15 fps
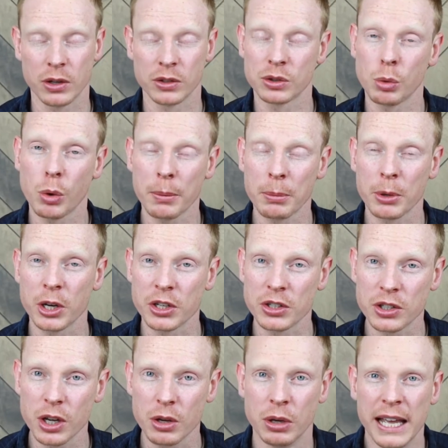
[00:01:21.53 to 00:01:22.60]
So what I'm going to
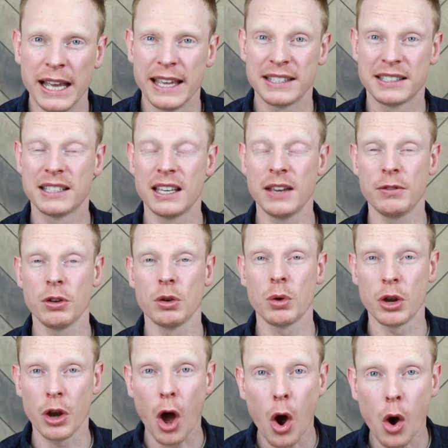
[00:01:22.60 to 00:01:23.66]
do is give you
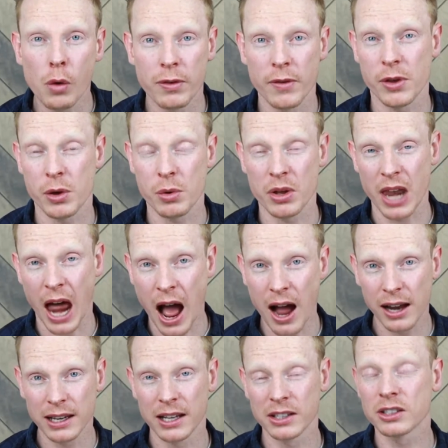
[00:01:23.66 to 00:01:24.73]
an overview and
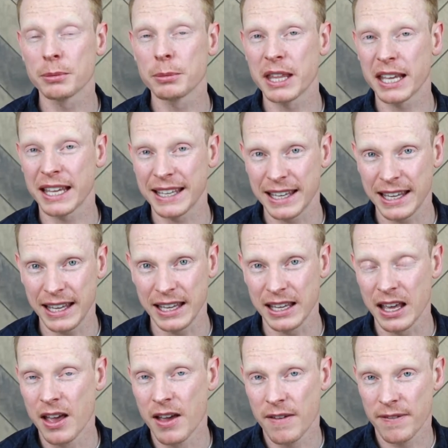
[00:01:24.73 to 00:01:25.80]
highlight some of the key
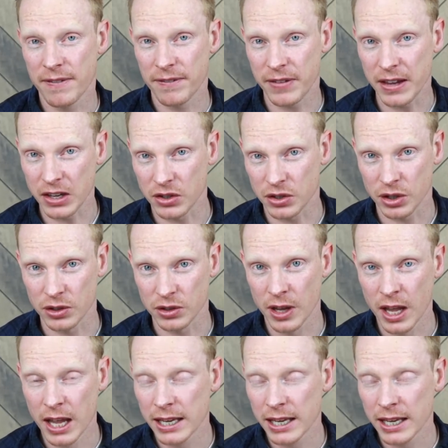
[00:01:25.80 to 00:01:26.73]
features.